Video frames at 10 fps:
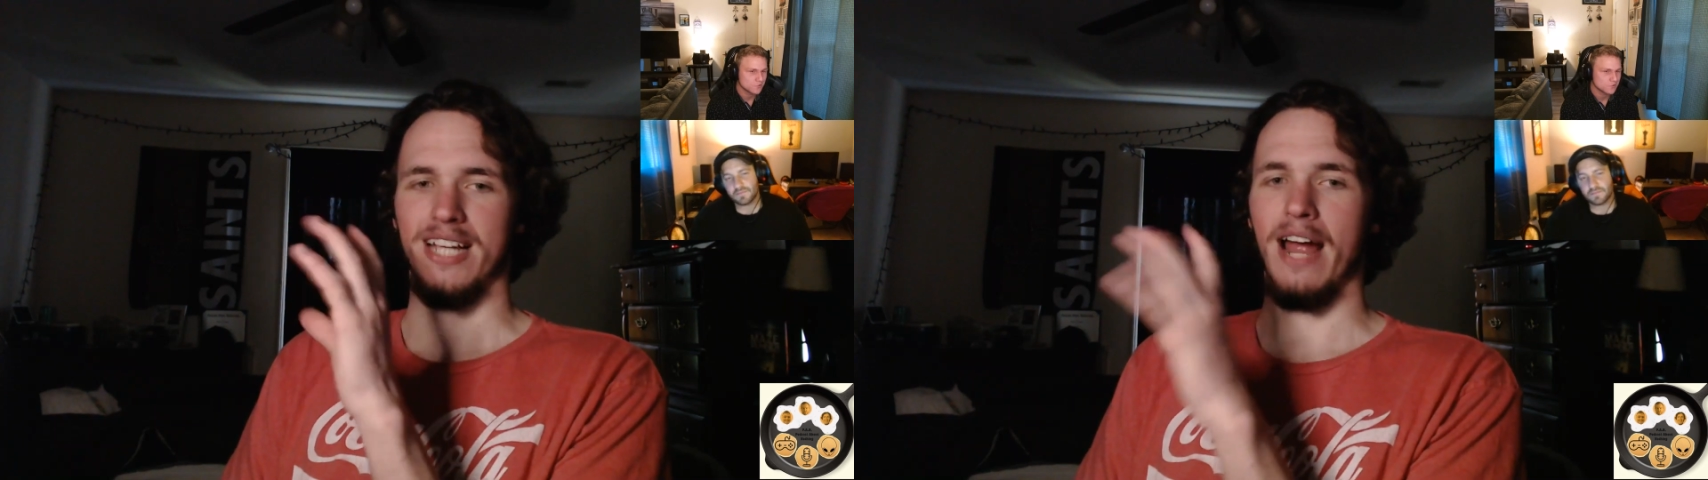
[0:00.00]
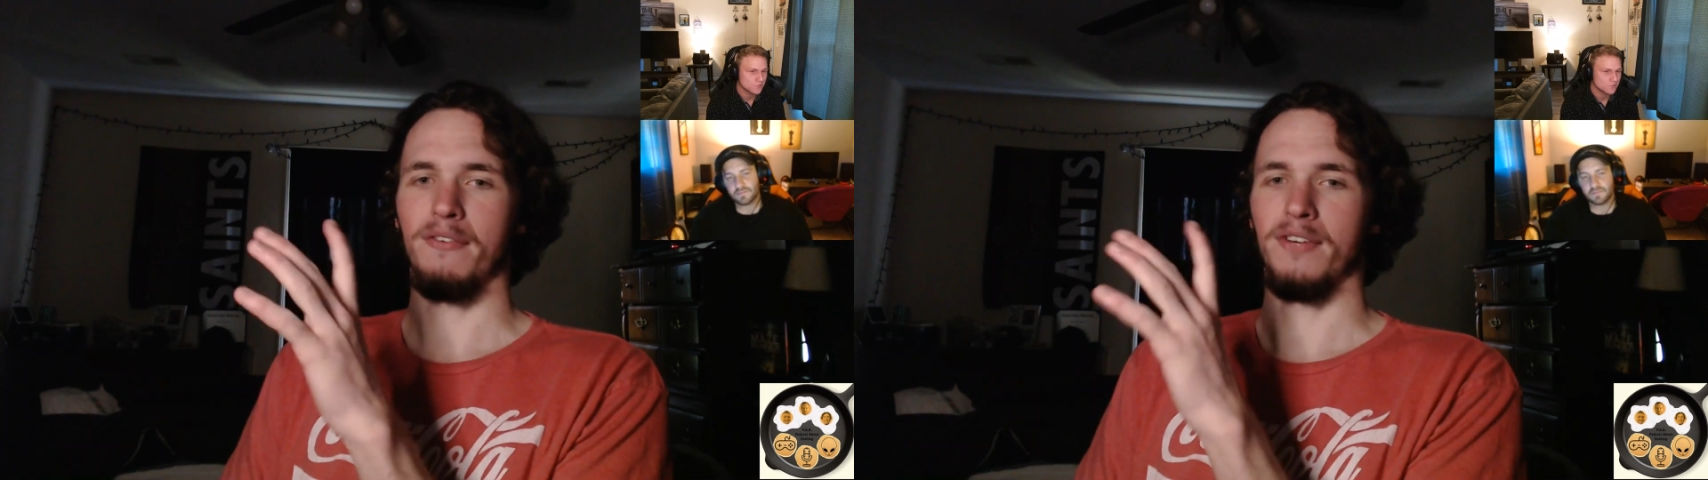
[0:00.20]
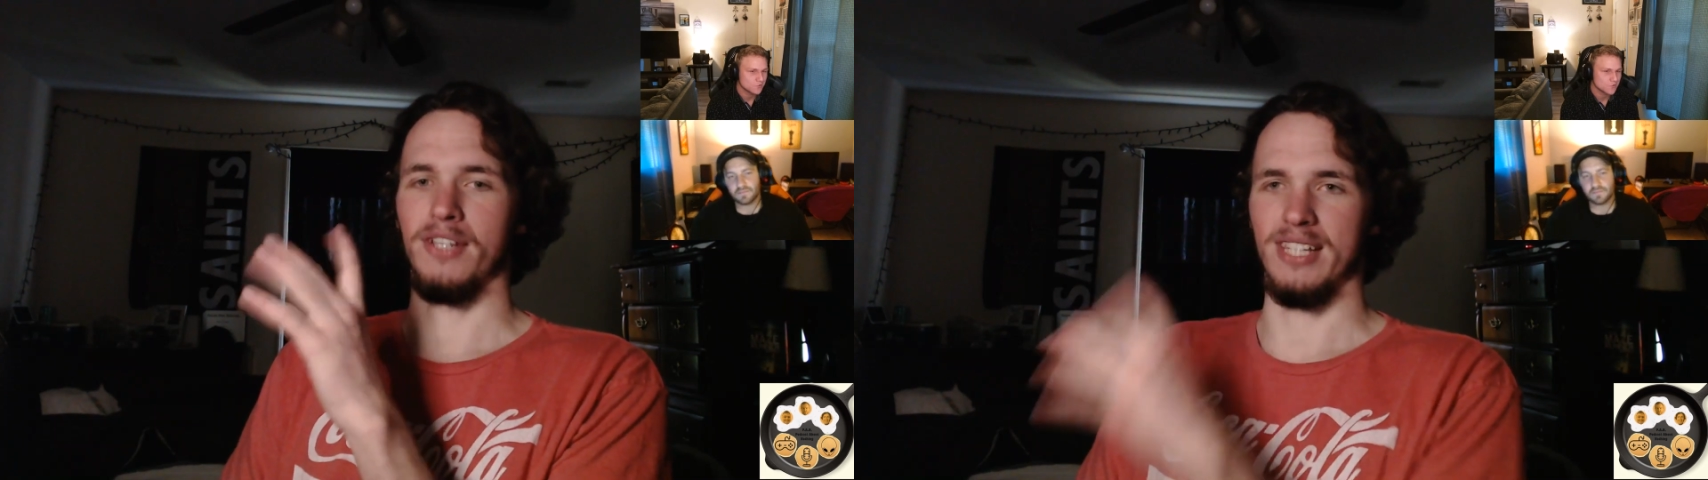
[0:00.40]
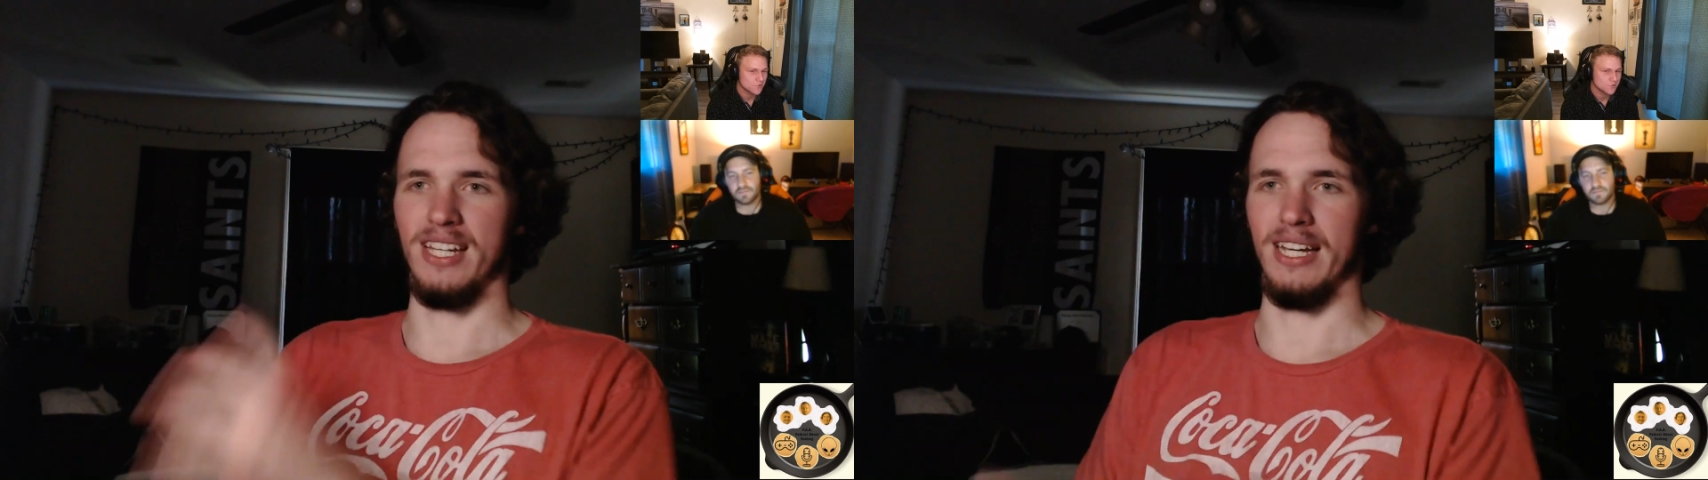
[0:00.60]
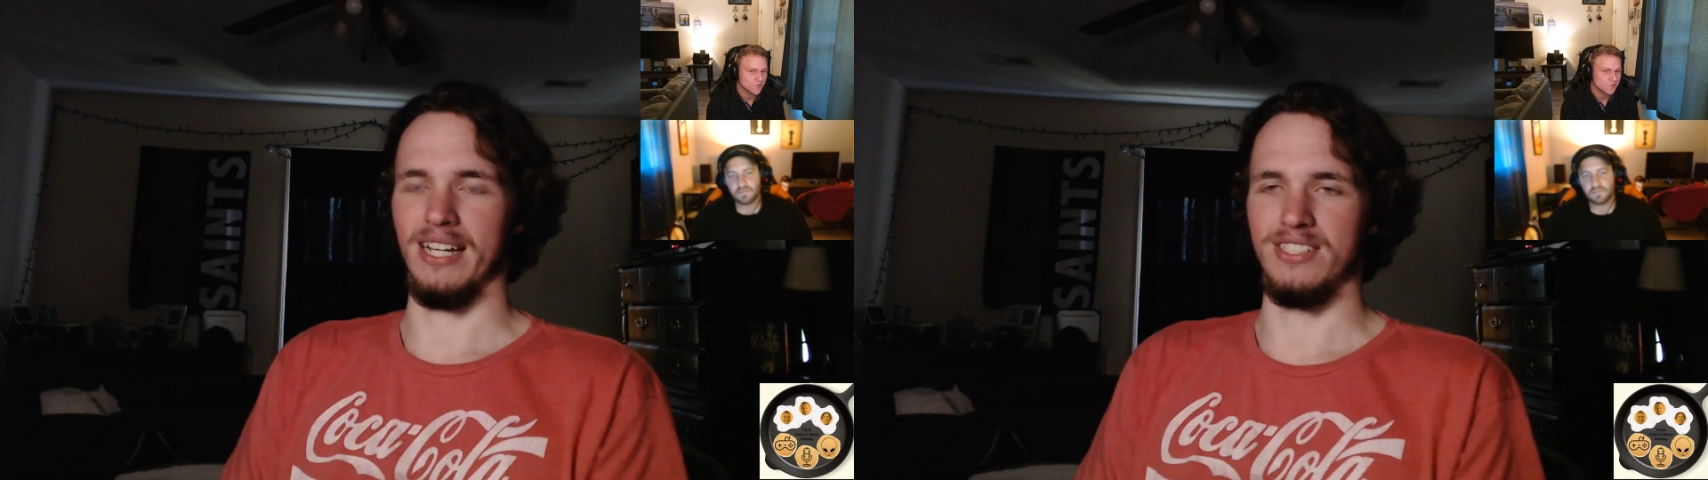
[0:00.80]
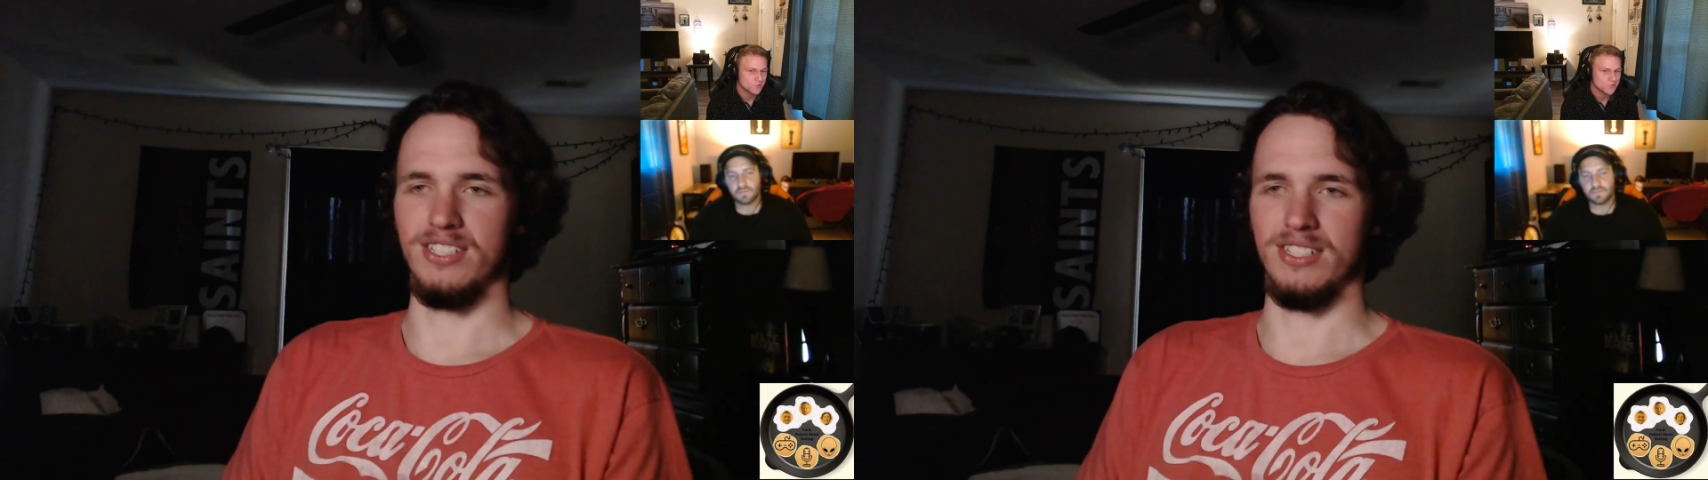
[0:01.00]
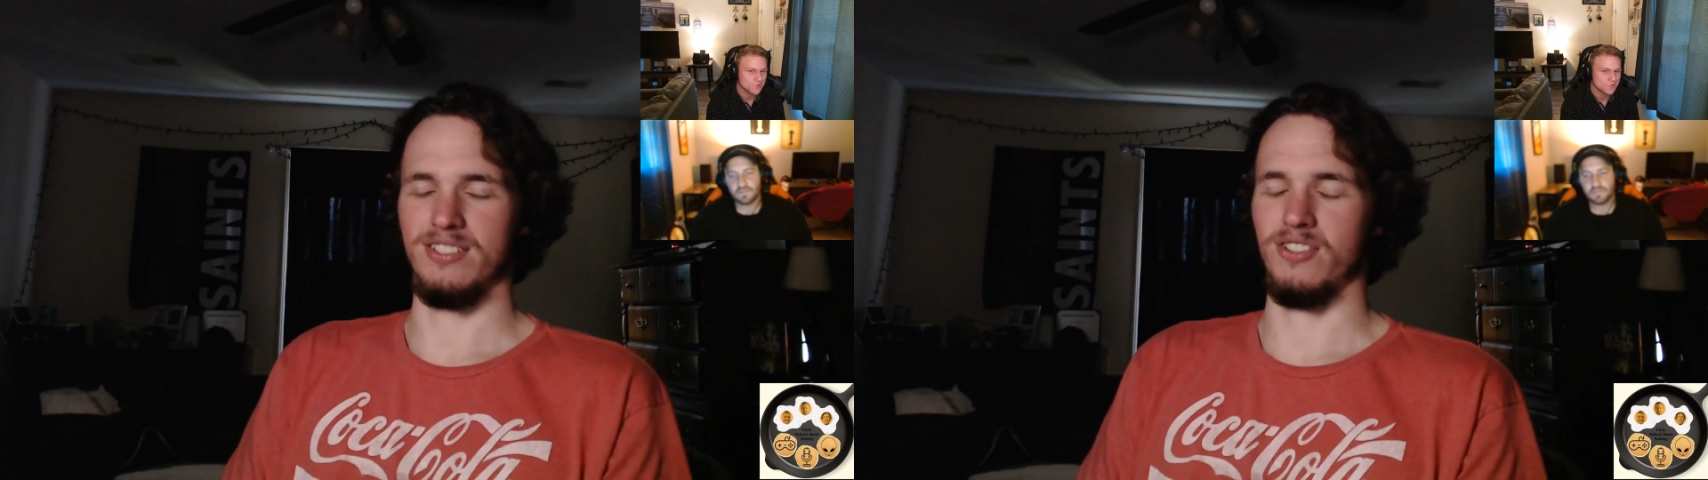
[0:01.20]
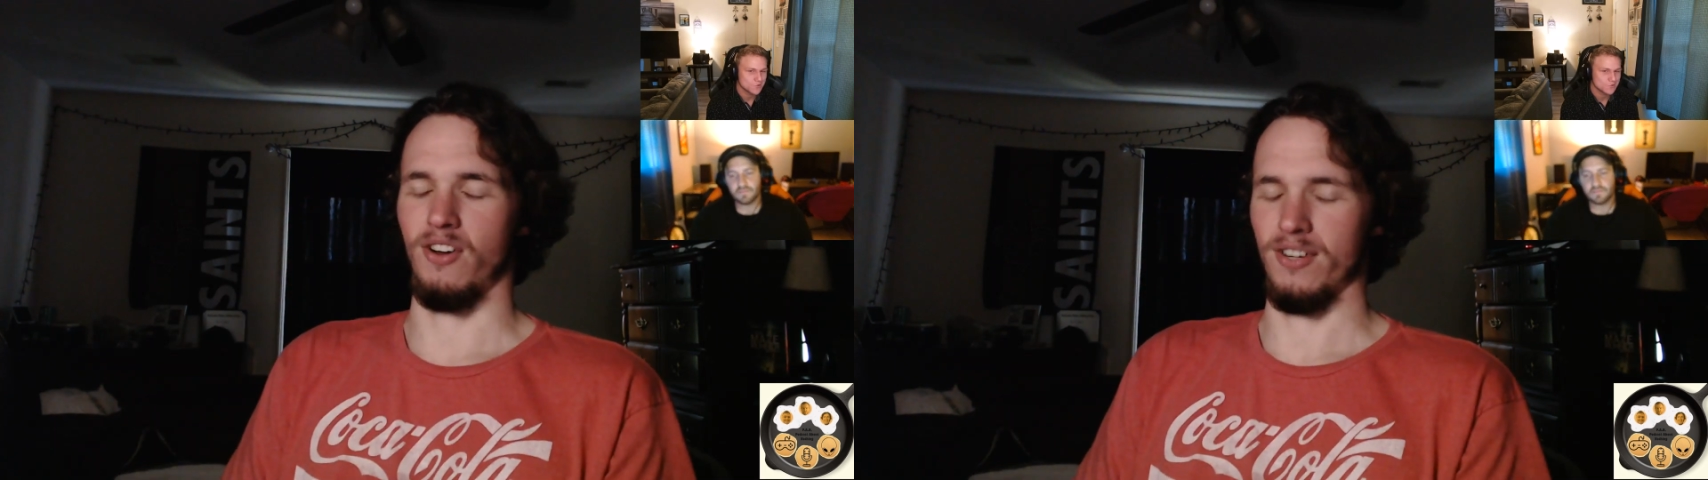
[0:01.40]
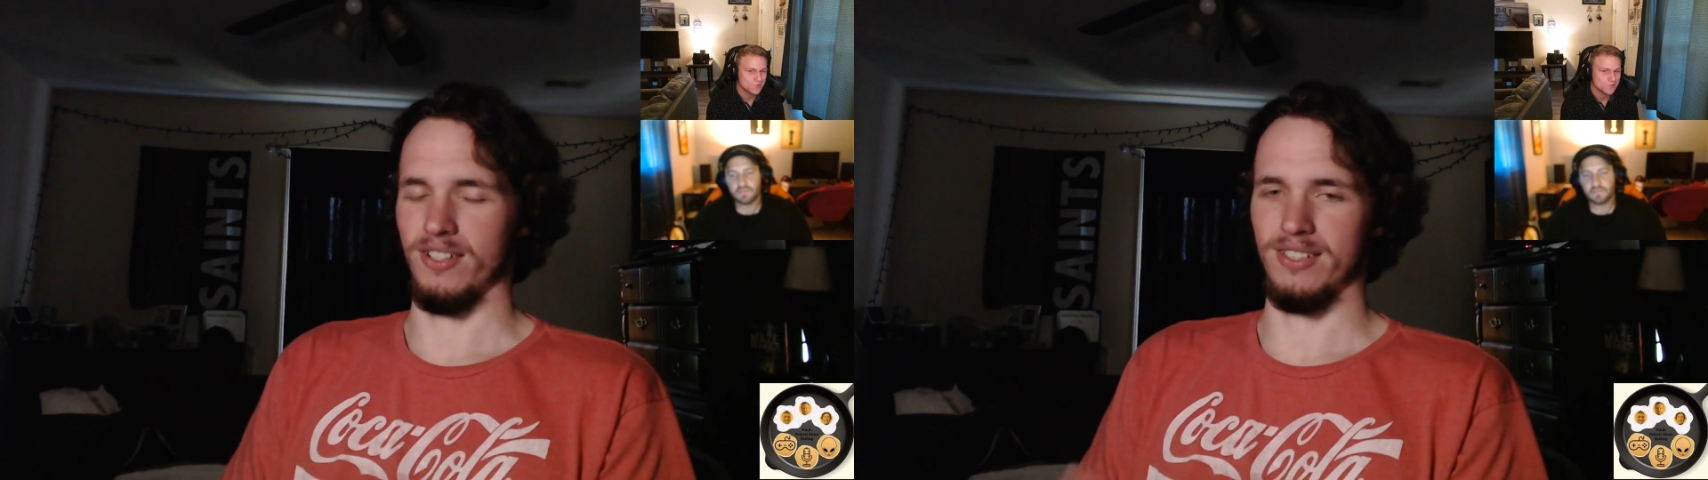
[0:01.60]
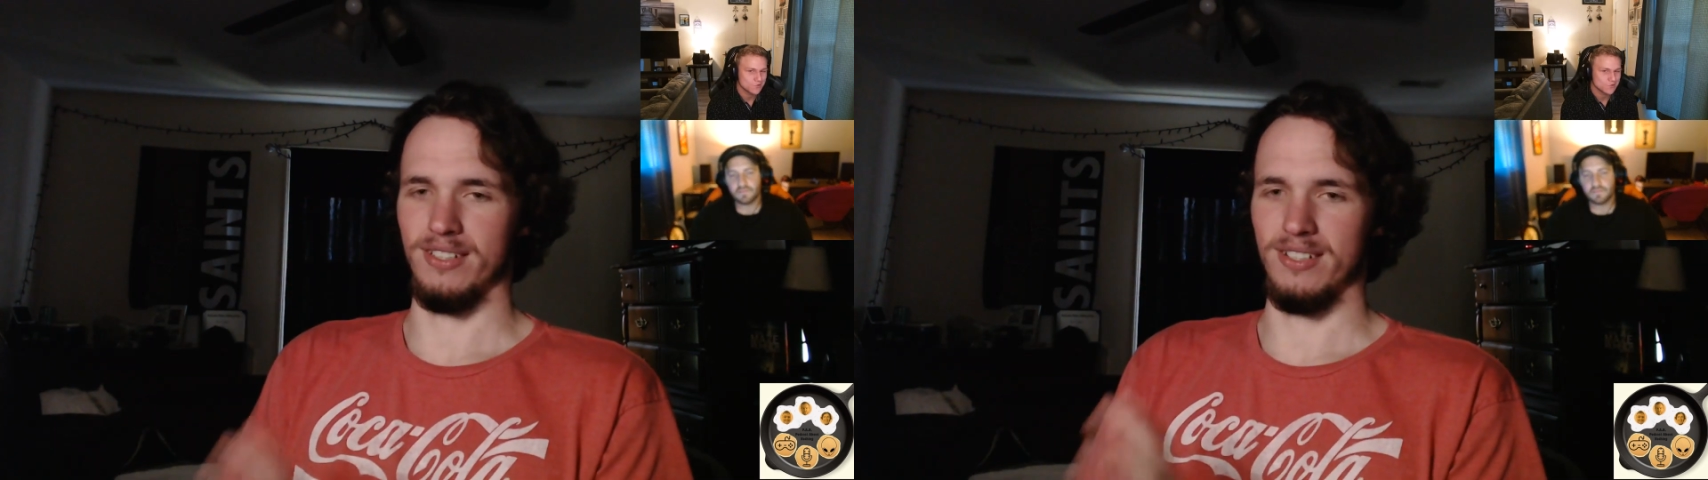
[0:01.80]
everything had just
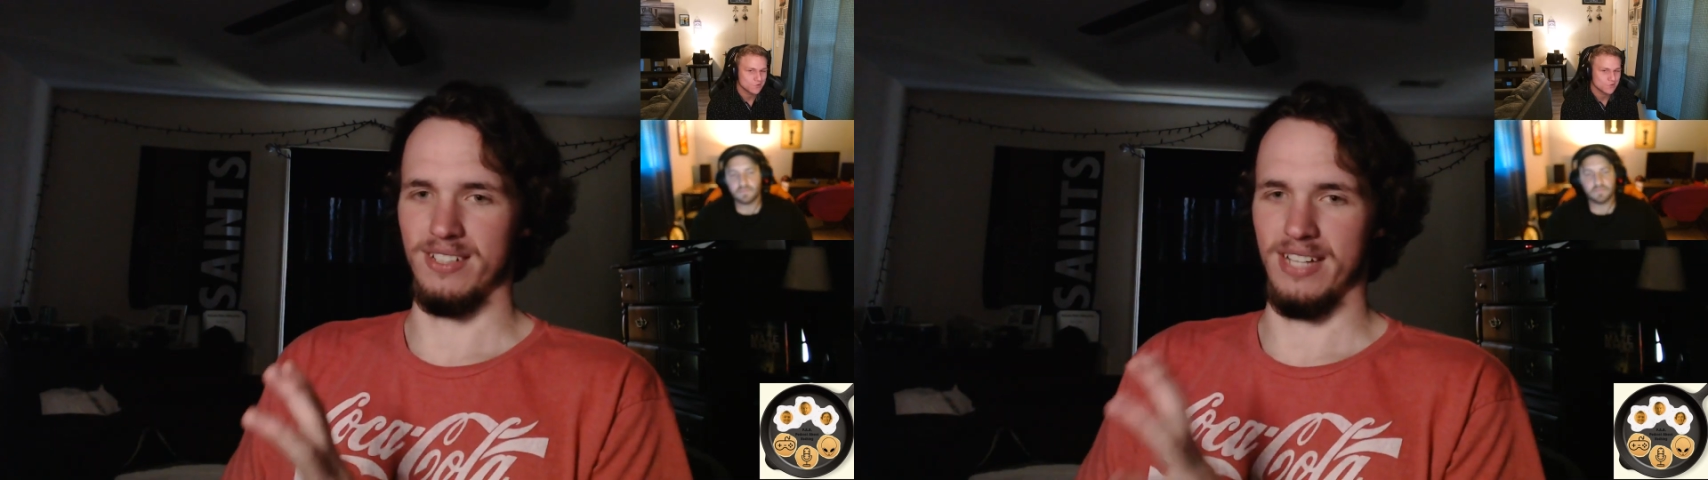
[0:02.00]
started to